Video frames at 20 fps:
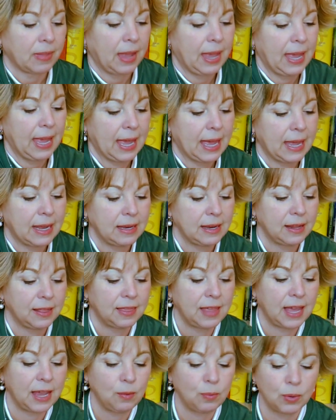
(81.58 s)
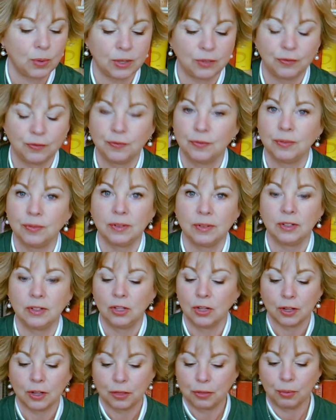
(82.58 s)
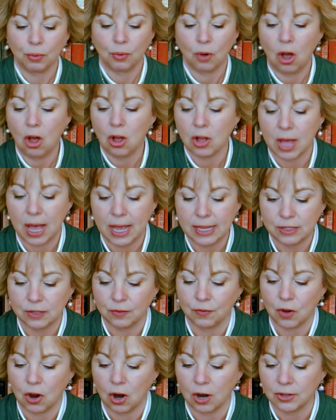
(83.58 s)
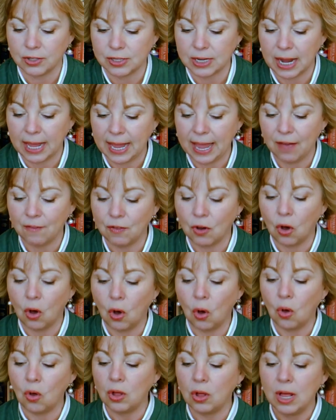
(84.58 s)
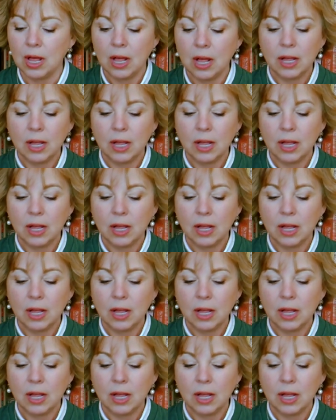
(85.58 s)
And they would look through all kinds of cards, and I have a whole,